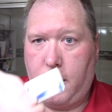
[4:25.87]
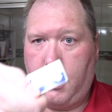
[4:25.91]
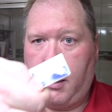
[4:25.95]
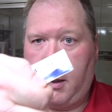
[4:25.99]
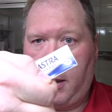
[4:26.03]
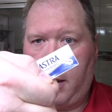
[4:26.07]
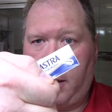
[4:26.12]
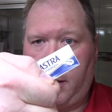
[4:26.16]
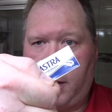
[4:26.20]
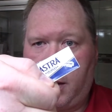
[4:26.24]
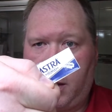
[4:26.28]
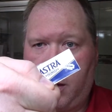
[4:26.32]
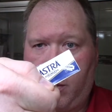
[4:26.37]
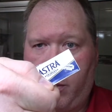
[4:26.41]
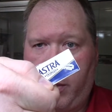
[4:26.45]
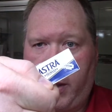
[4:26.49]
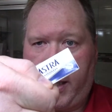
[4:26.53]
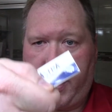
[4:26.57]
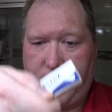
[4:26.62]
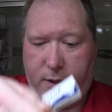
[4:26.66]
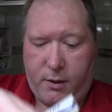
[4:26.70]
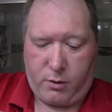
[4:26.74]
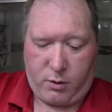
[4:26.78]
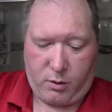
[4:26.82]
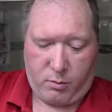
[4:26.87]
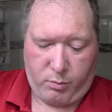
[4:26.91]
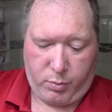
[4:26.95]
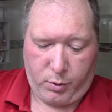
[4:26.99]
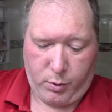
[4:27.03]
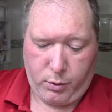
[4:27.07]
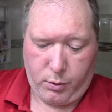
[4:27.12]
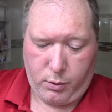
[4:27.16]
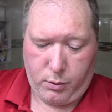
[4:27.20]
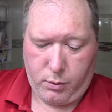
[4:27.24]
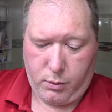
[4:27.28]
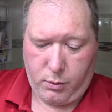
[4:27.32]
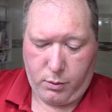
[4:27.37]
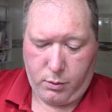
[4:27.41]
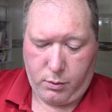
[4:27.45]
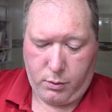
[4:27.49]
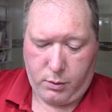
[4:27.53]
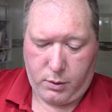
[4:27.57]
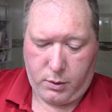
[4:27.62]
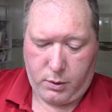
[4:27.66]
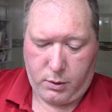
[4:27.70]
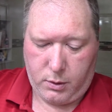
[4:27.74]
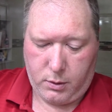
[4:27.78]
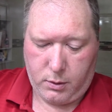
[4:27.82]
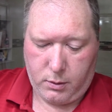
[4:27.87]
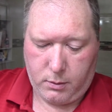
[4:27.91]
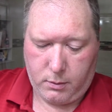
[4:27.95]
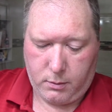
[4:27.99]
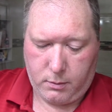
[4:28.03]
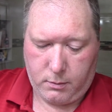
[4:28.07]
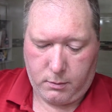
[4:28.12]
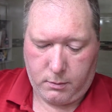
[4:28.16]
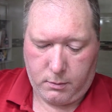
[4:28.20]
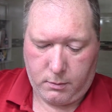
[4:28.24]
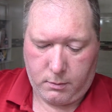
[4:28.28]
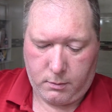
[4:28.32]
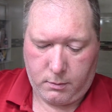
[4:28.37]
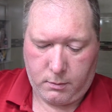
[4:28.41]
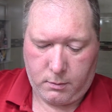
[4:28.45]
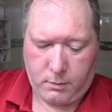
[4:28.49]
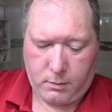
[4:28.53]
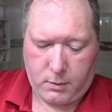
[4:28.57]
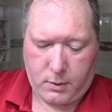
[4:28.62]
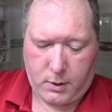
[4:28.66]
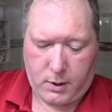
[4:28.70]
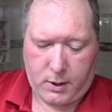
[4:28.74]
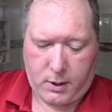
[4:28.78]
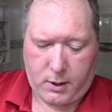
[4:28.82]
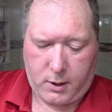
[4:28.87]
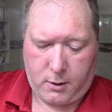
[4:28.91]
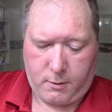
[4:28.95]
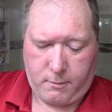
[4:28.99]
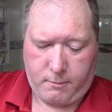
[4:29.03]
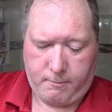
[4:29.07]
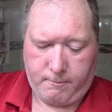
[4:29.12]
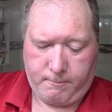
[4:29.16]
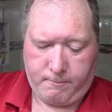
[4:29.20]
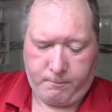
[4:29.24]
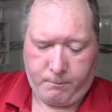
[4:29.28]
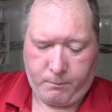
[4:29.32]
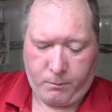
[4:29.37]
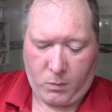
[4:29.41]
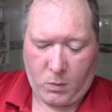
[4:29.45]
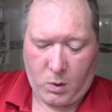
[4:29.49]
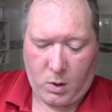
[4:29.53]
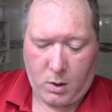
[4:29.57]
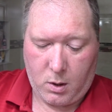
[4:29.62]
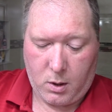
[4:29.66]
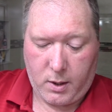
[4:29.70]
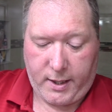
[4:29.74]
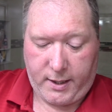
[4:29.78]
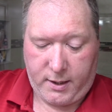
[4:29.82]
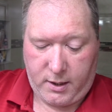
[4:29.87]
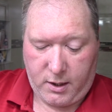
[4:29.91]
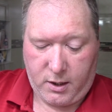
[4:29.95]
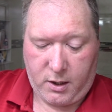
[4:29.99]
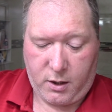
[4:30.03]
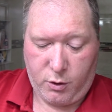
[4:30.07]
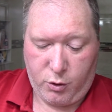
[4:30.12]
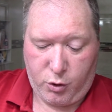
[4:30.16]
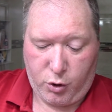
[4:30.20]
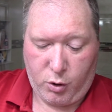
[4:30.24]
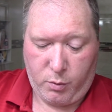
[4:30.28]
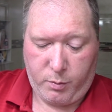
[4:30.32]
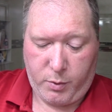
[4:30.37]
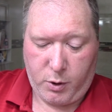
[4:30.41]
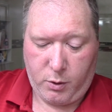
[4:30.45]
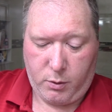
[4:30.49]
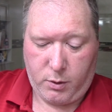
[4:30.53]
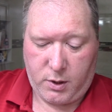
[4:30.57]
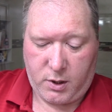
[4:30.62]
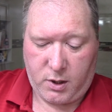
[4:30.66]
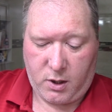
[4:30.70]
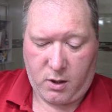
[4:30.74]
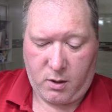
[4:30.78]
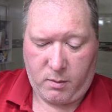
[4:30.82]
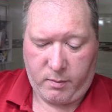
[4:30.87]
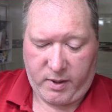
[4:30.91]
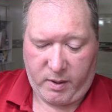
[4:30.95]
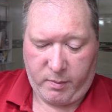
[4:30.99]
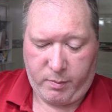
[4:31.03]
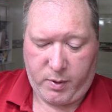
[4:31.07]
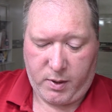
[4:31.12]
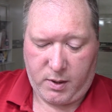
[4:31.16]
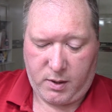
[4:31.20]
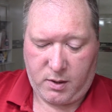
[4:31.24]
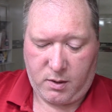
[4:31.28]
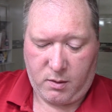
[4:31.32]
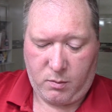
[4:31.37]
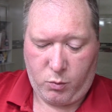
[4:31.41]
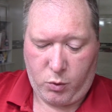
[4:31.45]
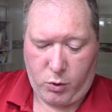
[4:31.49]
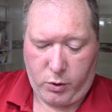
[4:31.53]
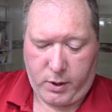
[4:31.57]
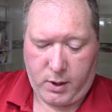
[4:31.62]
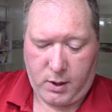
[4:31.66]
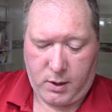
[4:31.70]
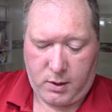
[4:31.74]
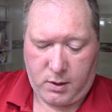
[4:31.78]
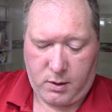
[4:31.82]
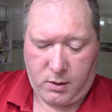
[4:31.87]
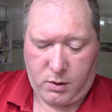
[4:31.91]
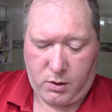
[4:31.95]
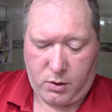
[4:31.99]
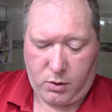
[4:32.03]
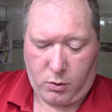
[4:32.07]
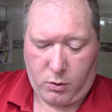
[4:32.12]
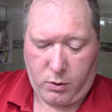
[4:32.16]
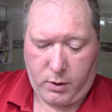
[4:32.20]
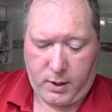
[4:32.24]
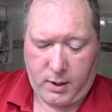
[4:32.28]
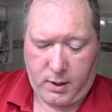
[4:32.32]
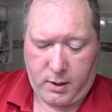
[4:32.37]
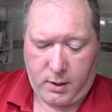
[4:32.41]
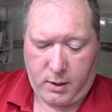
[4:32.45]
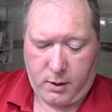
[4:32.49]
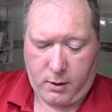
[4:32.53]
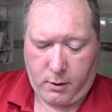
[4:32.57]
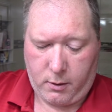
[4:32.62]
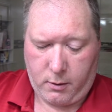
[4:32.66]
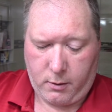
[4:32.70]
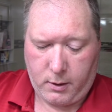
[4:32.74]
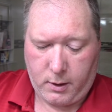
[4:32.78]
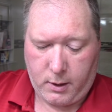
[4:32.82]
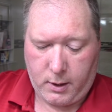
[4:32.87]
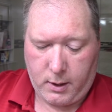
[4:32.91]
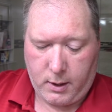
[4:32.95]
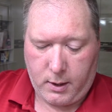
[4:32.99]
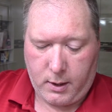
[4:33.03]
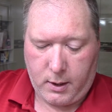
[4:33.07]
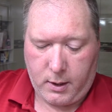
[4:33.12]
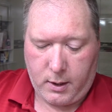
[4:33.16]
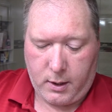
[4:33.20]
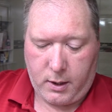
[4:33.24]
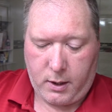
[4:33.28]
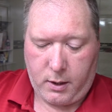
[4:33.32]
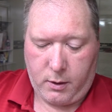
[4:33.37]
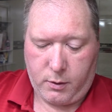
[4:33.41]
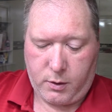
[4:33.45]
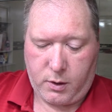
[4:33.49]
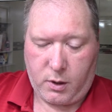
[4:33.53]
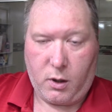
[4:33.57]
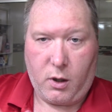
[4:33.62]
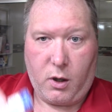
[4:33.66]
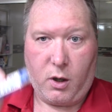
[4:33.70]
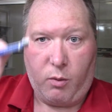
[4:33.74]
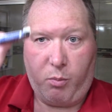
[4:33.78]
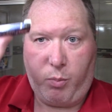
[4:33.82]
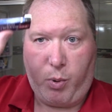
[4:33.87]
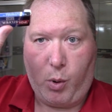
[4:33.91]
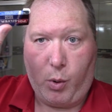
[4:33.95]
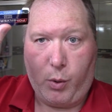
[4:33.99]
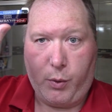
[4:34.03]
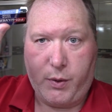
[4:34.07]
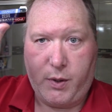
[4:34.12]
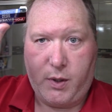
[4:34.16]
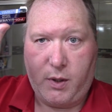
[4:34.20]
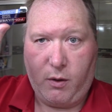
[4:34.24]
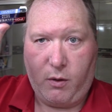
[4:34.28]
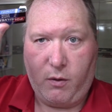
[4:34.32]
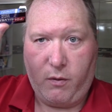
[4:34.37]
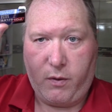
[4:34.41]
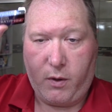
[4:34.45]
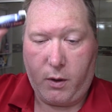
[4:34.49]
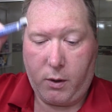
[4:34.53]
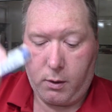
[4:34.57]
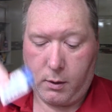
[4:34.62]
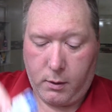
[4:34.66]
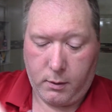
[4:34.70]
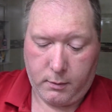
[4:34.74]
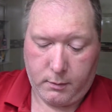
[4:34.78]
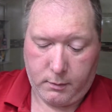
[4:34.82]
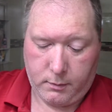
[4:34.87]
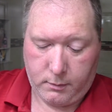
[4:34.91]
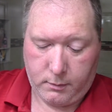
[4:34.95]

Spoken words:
Here's some Astra Blues. I did contribute some. I put some Wilkinson Sword in there. Here's a Pole Silver.